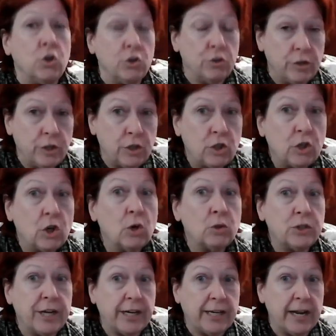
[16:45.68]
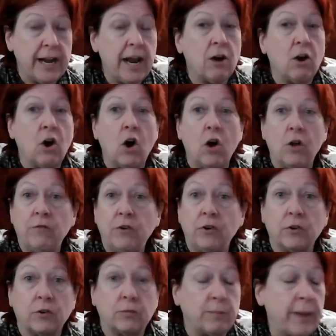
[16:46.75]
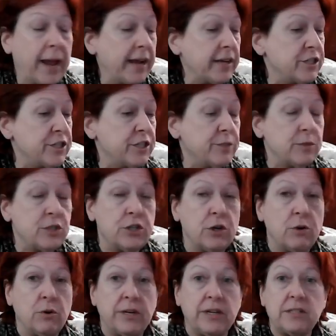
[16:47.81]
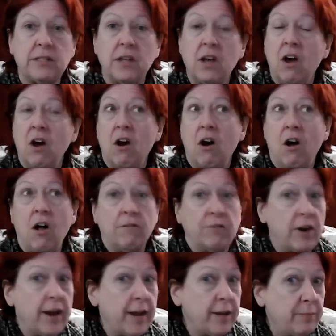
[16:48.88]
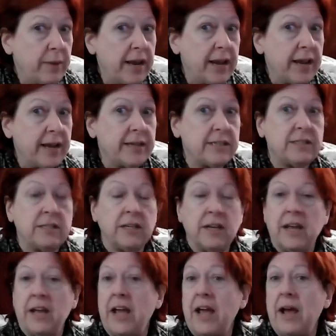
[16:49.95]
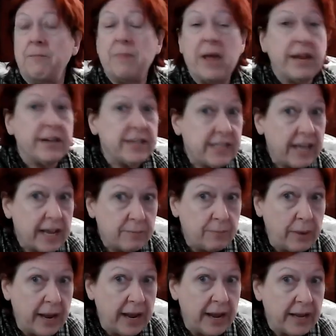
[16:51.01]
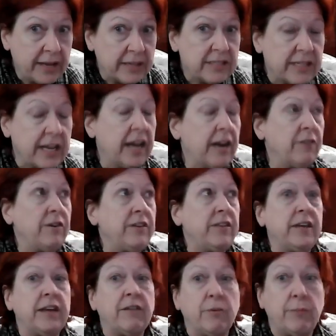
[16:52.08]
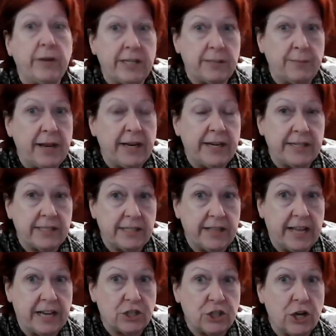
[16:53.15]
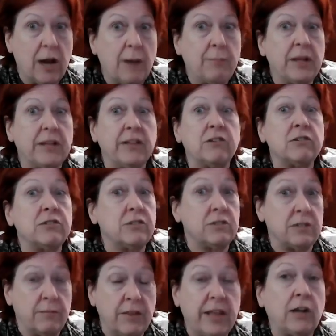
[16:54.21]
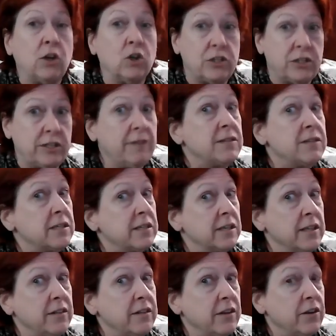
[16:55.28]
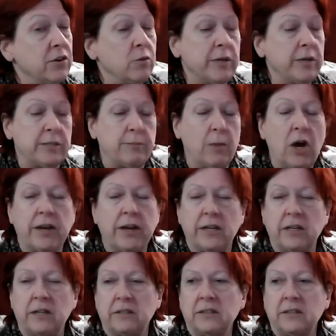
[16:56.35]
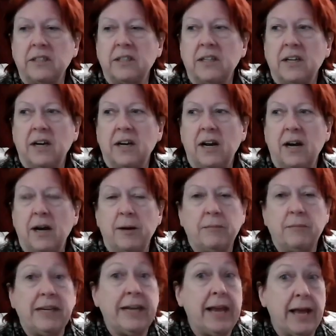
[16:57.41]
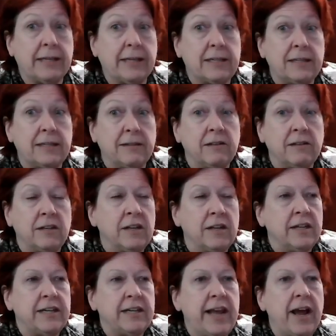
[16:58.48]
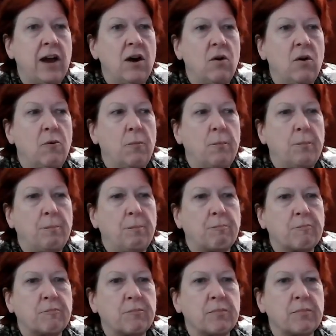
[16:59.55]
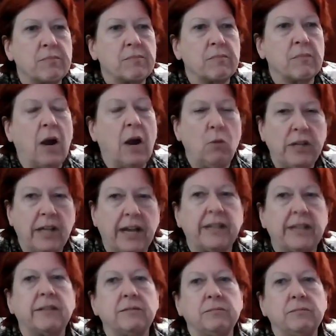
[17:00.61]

You need to go check it out. All of her bags she's been showing us, all of her headbands, Amanda's headbands, everything everybody's making is in that shop. And there's some of that good stuff still in there. Nobody's bought it yet. Now, I would like